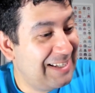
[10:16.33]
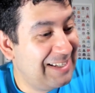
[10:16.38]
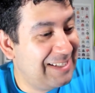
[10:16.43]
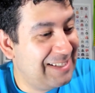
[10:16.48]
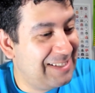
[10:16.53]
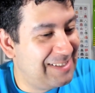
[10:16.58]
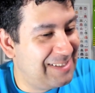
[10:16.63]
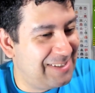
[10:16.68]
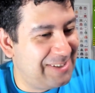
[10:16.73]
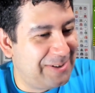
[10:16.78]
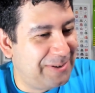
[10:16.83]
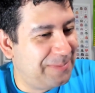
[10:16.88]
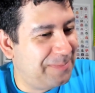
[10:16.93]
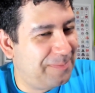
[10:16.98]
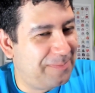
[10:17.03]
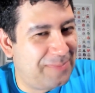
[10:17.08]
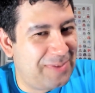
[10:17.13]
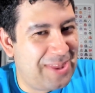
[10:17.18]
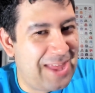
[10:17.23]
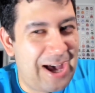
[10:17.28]
So
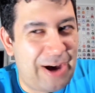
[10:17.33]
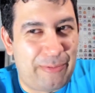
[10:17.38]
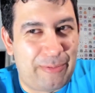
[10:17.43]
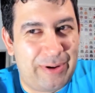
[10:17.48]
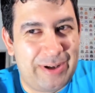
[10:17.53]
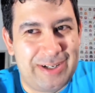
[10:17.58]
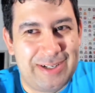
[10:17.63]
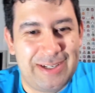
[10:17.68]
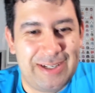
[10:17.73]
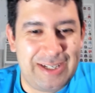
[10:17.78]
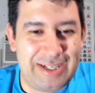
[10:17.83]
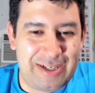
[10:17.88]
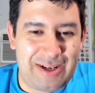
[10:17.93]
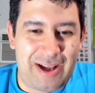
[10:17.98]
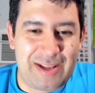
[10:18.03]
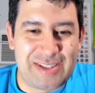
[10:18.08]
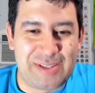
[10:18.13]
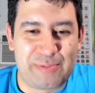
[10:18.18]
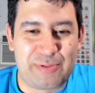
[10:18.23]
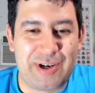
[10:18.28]
that one,
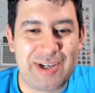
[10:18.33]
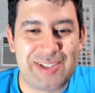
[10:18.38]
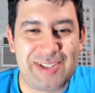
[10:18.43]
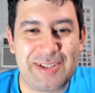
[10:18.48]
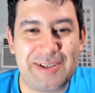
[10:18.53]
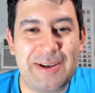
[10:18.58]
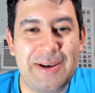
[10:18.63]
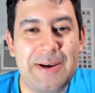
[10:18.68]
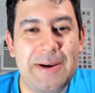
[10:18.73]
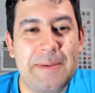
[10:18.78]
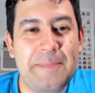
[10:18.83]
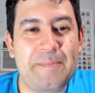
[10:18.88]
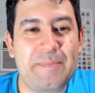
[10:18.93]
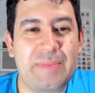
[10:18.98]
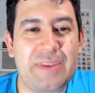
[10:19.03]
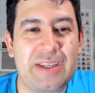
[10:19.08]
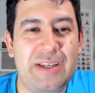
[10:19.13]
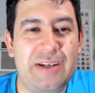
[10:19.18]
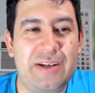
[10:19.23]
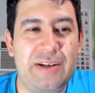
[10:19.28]
not surprising.
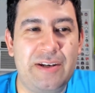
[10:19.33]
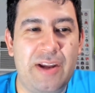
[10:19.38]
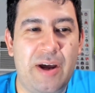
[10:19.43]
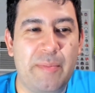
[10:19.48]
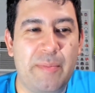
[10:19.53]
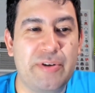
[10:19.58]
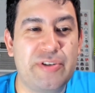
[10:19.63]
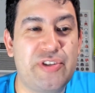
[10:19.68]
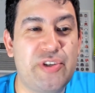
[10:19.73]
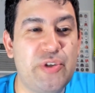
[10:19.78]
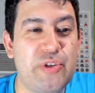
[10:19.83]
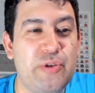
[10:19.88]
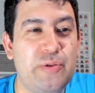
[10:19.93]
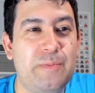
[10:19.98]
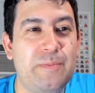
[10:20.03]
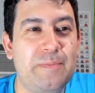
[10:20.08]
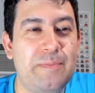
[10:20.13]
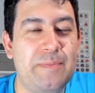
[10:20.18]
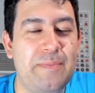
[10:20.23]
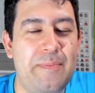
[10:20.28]
Number two
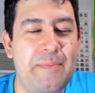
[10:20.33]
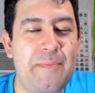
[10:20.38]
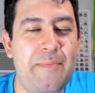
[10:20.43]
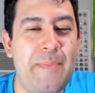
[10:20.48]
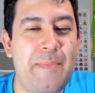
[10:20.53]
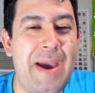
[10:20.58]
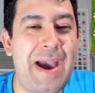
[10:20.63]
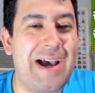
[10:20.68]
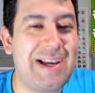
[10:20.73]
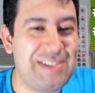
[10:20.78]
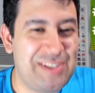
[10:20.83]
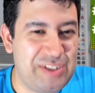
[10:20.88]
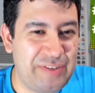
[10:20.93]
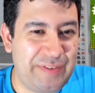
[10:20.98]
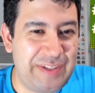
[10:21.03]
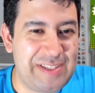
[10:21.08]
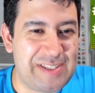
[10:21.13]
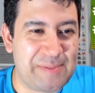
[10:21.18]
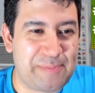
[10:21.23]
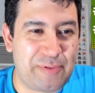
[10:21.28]

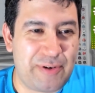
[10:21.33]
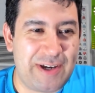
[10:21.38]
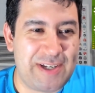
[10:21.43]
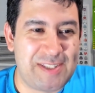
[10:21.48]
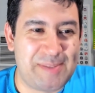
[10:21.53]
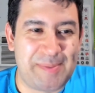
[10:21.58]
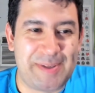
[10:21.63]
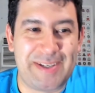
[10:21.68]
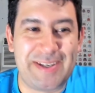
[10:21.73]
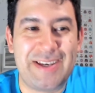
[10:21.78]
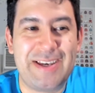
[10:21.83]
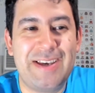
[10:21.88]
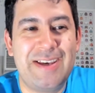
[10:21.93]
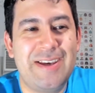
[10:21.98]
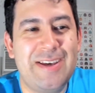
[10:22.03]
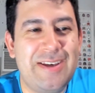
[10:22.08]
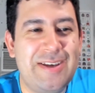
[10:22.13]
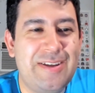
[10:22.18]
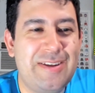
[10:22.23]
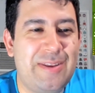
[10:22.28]
massively surprised me.
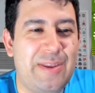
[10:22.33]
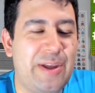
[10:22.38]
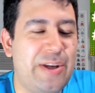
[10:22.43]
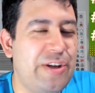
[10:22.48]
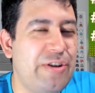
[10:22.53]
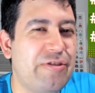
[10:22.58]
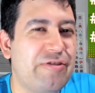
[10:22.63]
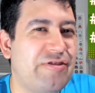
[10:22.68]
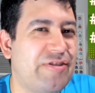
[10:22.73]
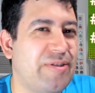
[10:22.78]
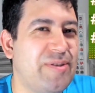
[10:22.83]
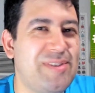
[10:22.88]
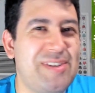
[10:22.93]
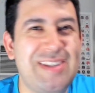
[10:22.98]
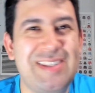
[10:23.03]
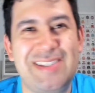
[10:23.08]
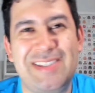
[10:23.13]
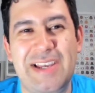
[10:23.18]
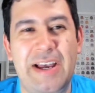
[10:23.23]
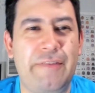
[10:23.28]
The New Jersey
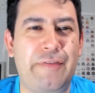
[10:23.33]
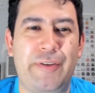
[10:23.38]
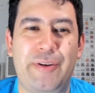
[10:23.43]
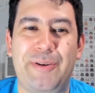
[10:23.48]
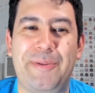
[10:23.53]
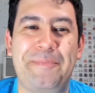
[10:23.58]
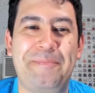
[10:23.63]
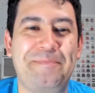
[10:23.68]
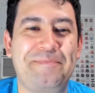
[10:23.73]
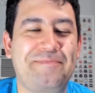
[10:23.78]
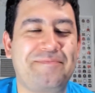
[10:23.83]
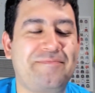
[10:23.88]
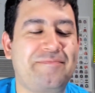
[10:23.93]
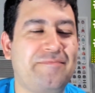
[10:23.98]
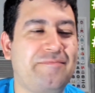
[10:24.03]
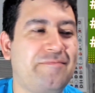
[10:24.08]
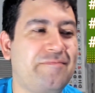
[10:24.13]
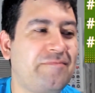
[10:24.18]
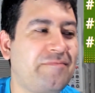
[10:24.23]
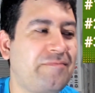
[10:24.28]
Devil.
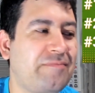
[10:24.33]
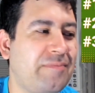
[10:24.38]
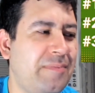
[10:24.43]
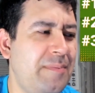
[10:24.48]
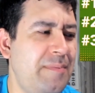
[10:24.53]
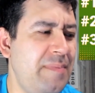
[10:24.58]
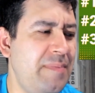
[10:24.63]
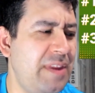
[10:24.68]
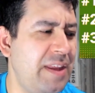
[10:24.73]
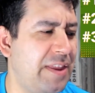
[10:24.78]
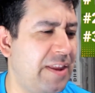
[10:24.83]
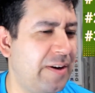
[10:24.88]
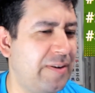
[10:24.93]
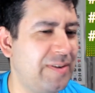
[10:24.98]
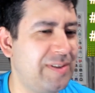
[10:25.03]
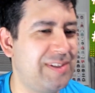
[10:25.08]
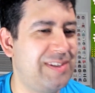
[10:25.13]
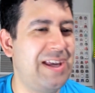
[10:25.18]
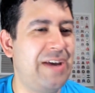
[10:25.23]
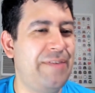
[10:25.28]

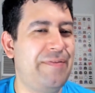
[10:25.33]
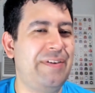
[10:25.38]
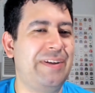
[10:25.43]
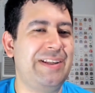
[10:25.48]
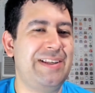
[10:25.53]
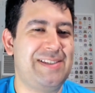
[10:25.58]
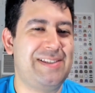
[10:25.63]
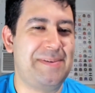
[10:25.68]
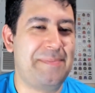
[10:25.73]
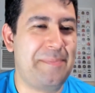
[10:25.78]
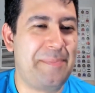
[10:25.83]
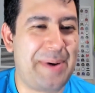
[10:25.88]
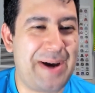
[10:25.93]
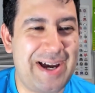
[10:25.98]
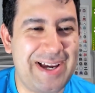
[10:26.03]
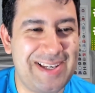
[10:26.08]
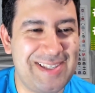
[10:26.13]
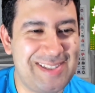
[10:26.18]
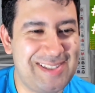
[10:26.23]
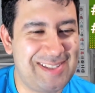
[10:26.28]
There's definitely some
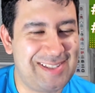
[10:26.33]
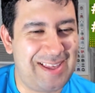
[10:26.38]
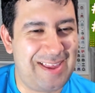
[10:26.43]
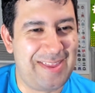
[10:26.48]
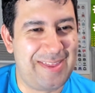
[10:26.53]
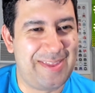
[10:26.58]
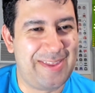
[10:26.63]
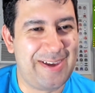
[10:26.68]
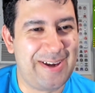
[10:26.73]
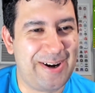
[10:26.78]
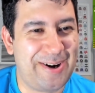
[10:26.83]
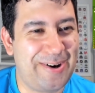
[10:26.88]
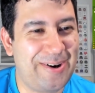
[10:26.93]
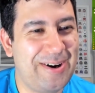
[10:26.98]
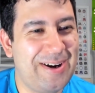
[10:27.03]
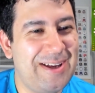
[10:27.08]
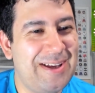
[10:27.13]
bias there.